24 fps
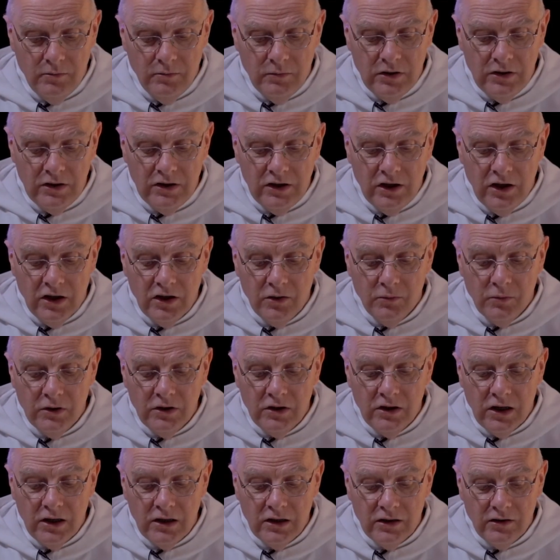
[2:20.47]
But the other would
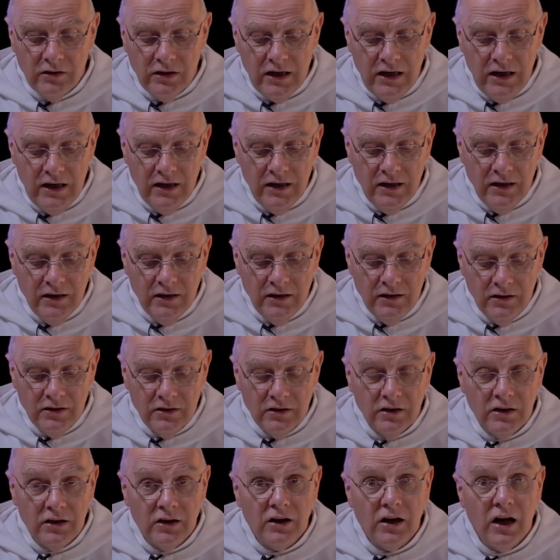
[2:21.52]
not agree.
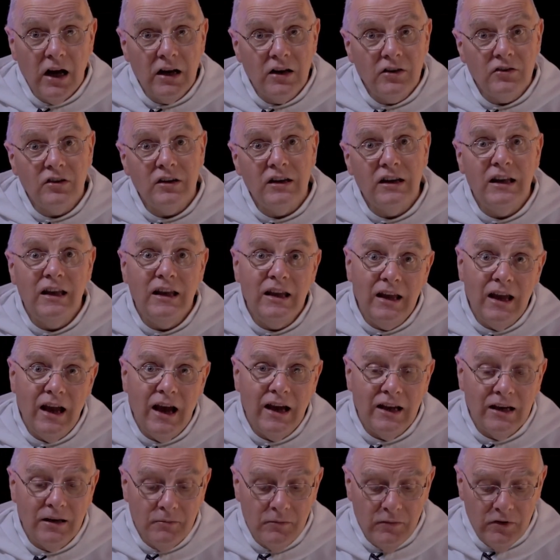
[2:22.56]
To the contrary, he
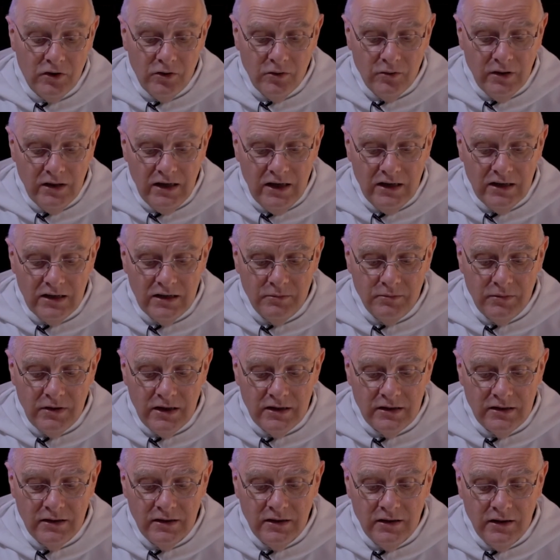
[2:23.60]
had him thrown into
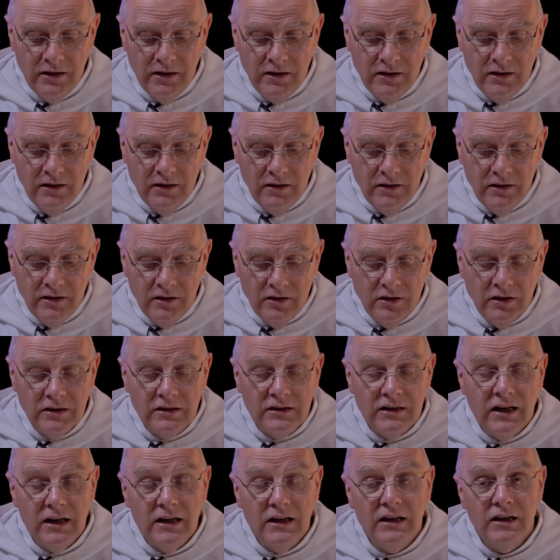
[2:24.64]
prison
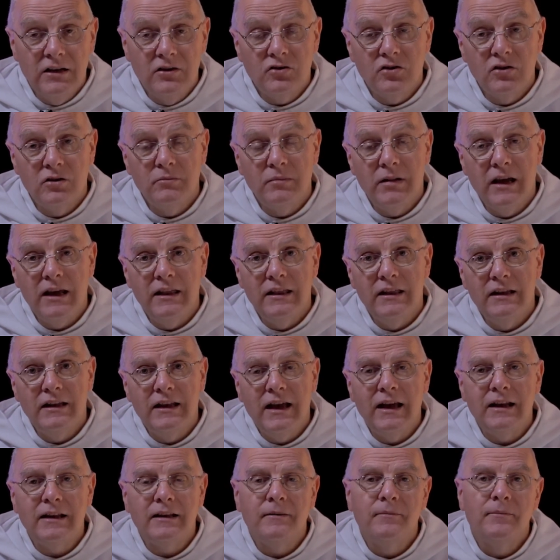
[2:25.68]
until he should pay the
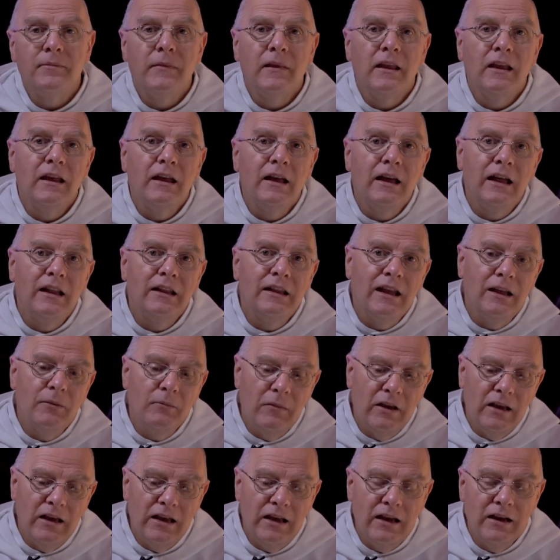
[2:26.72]
debt. And then
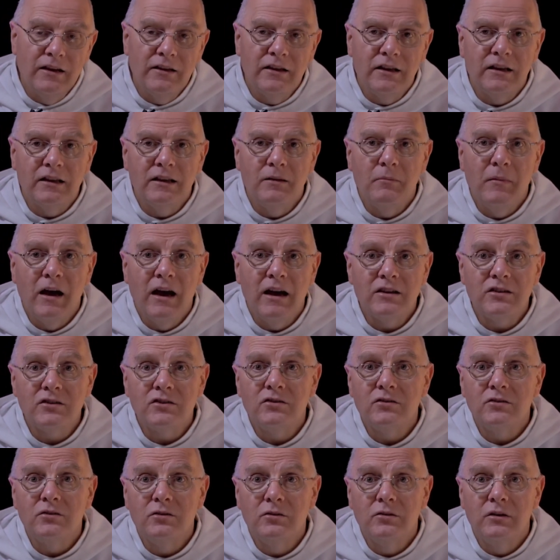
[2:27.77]
we hear that the
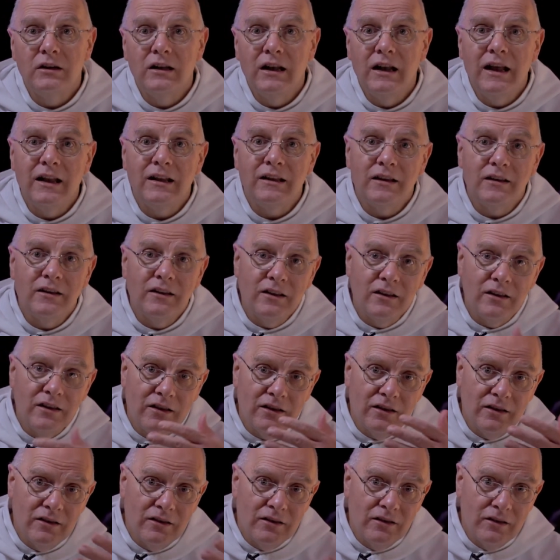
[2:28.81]
master who had let
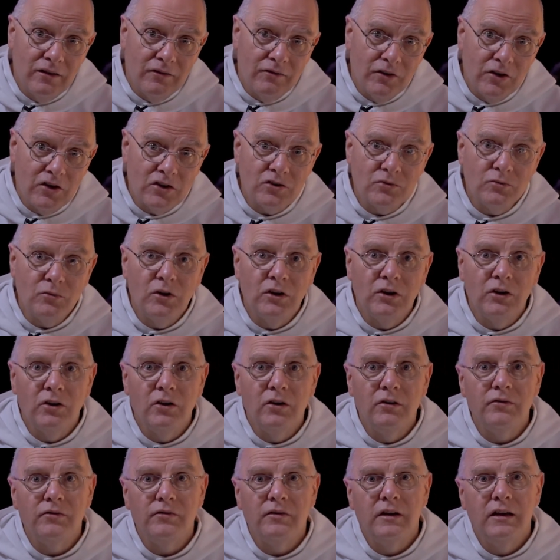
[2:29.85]
the first one
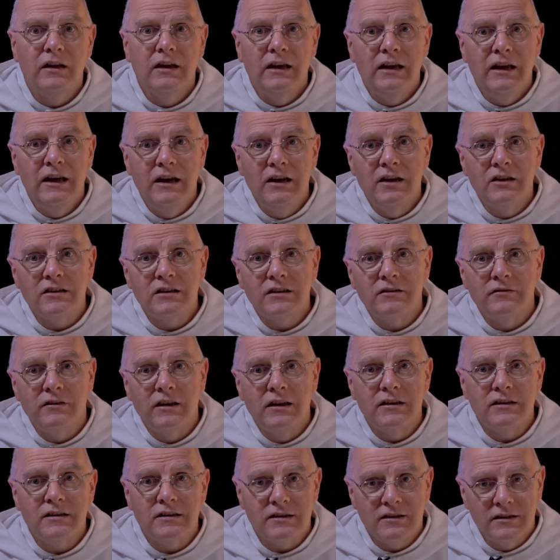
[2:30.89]
off hears of
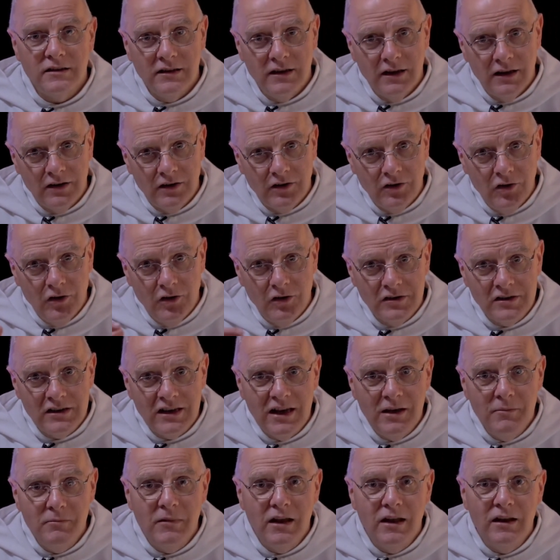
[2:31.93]
this and calls
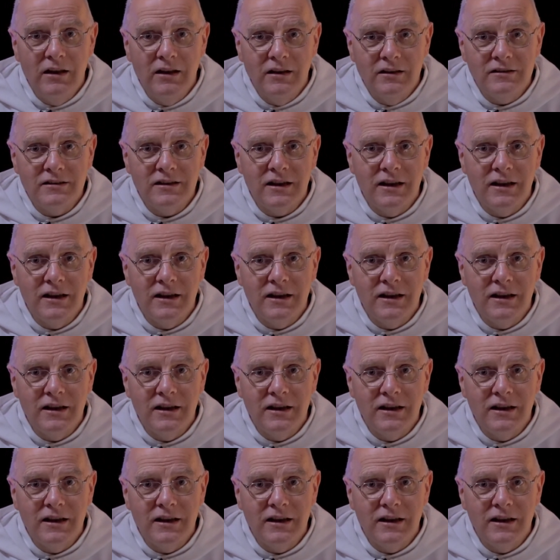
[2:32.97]
him in and